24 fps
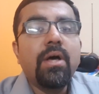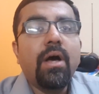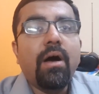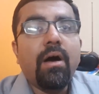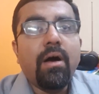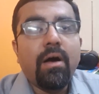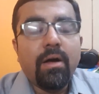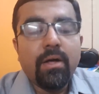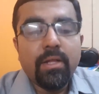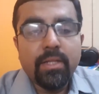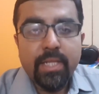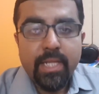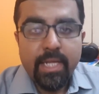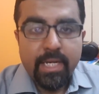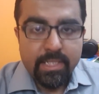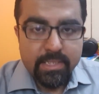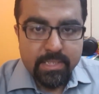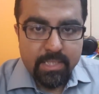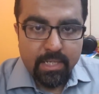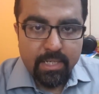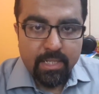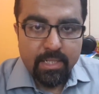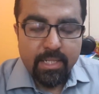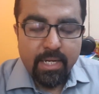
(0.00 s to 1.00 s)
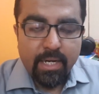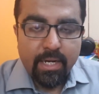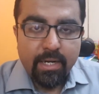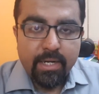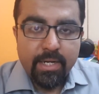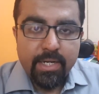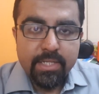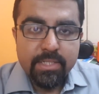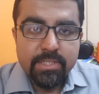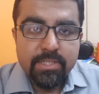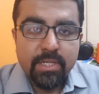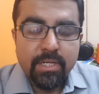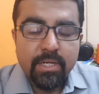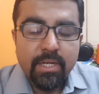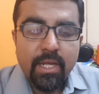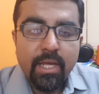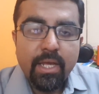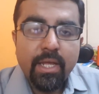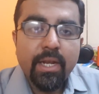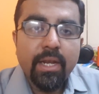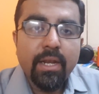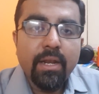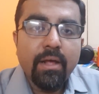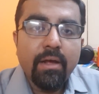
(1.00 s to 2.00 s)
there is another condition
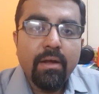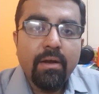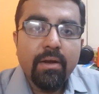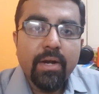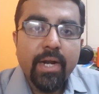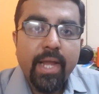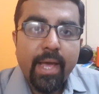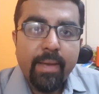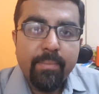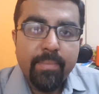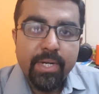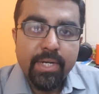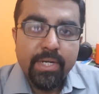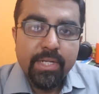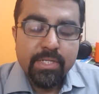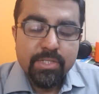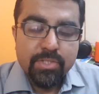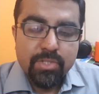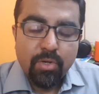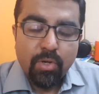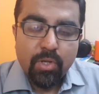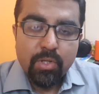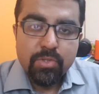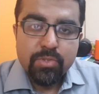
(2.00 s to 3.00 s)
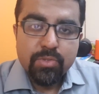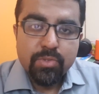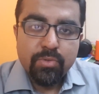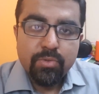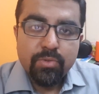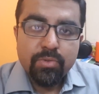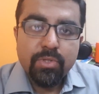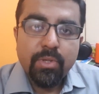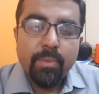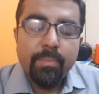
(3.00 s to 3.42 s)
in diabetes also.